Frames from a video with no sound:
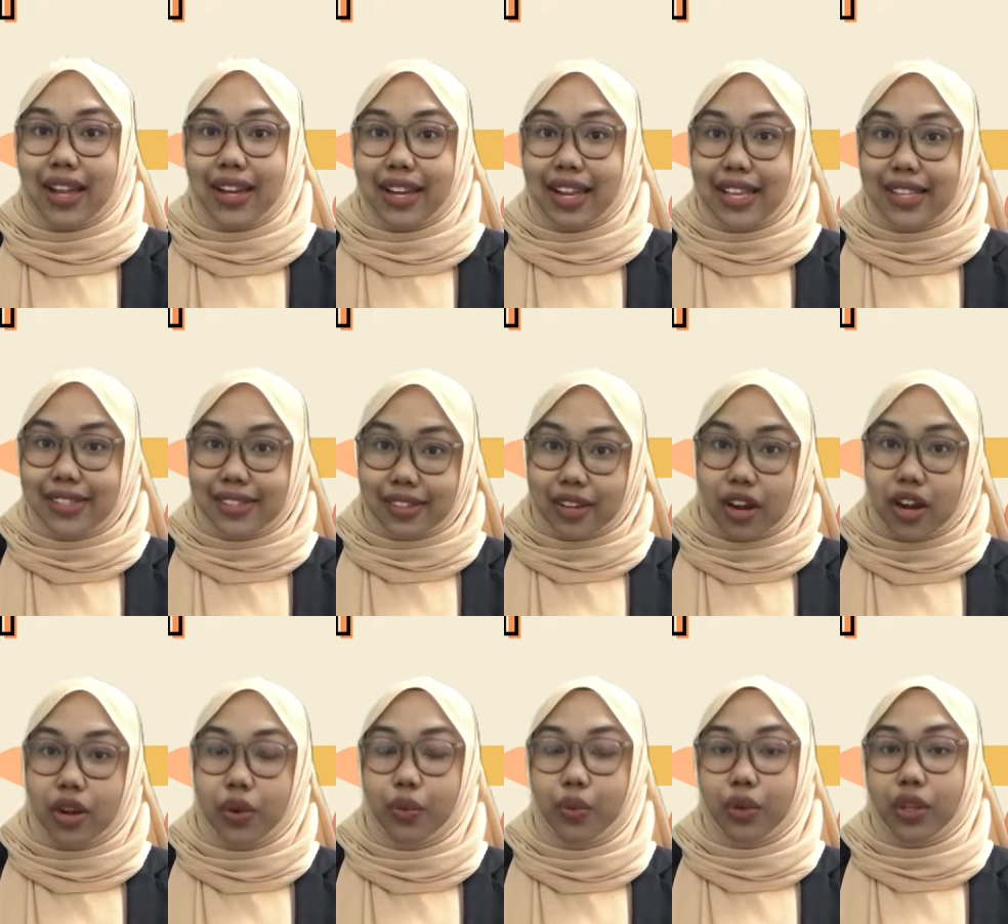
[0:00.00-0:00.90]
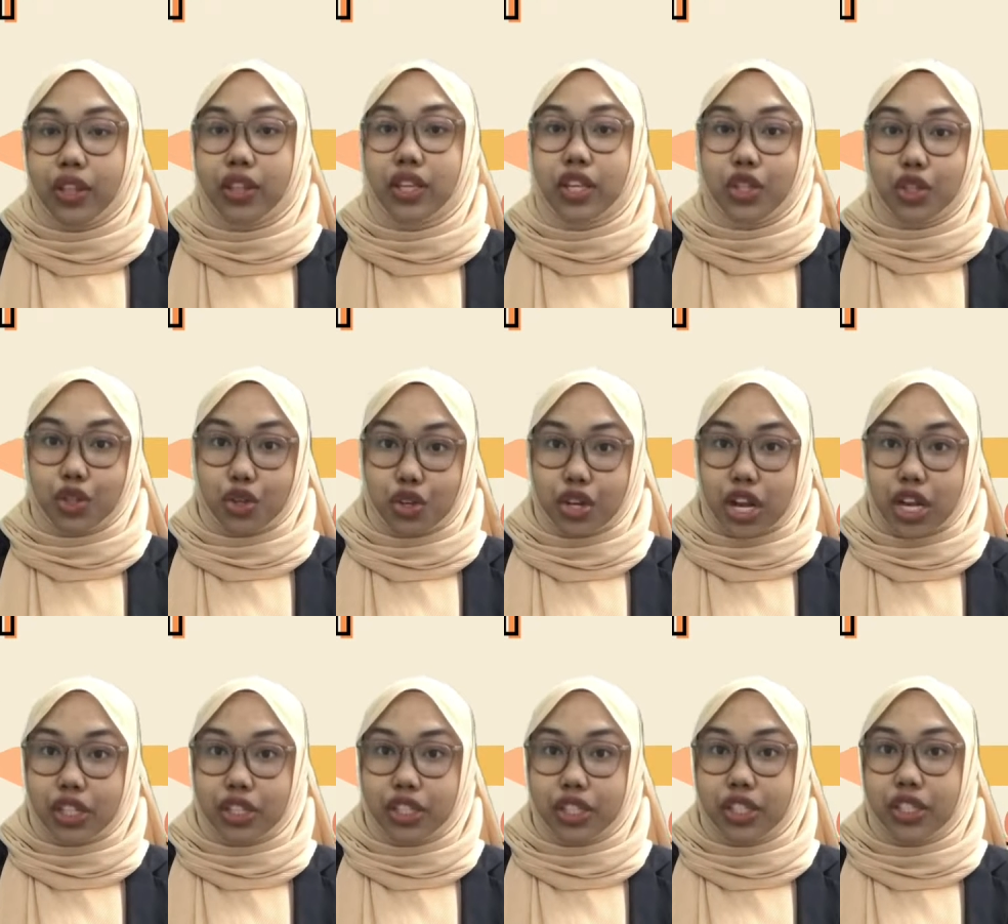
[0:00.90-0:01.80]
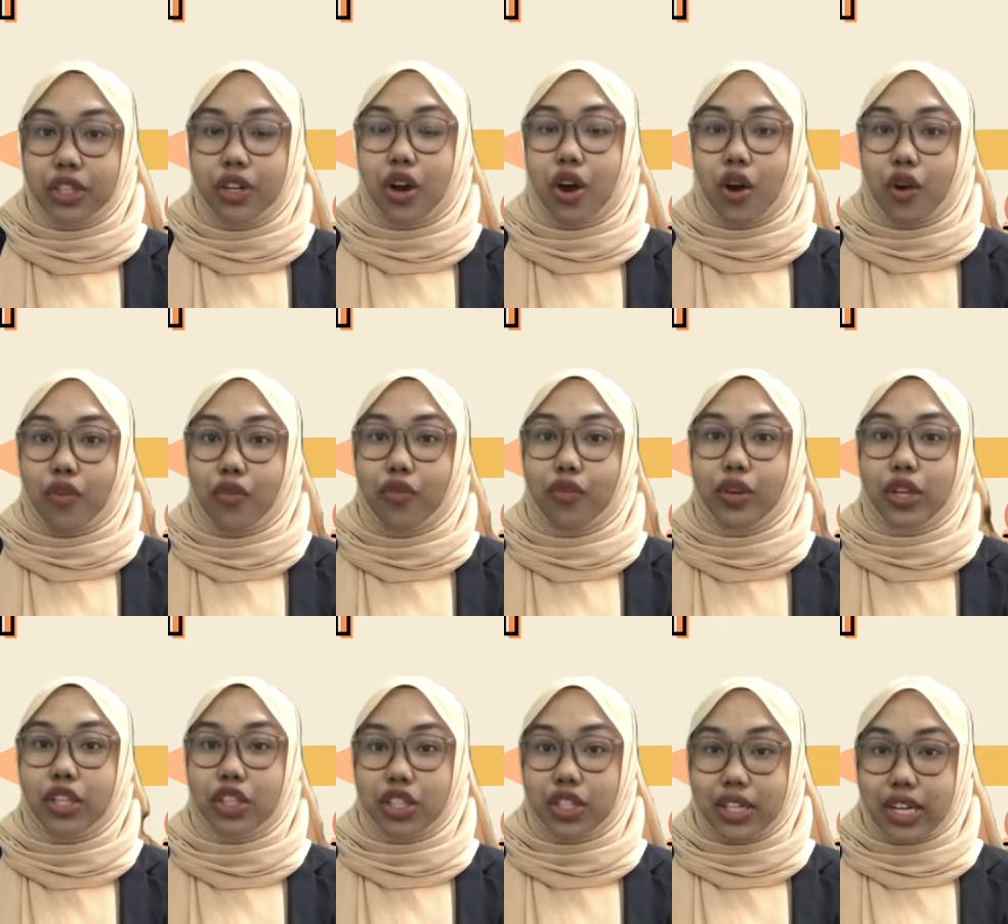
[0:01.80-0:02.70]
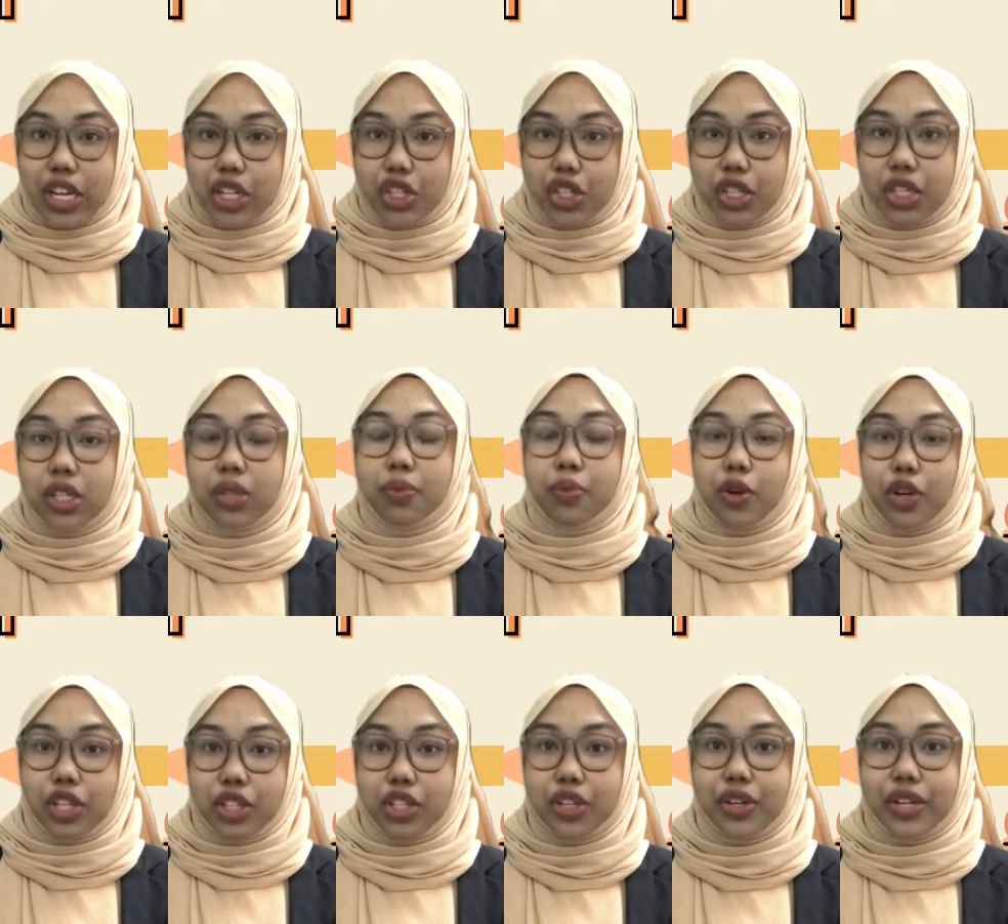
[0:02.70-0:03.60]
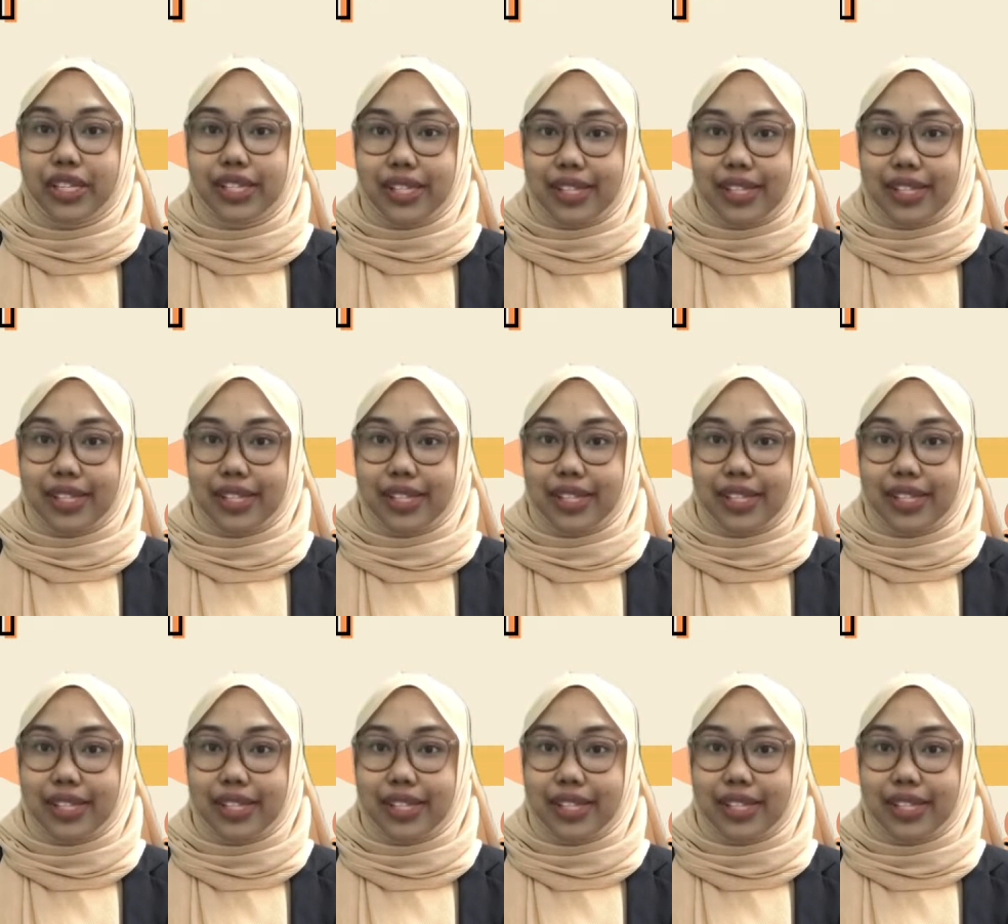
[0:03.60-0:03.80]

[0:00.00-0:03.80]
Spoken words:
Let's start with introduction of International Monetary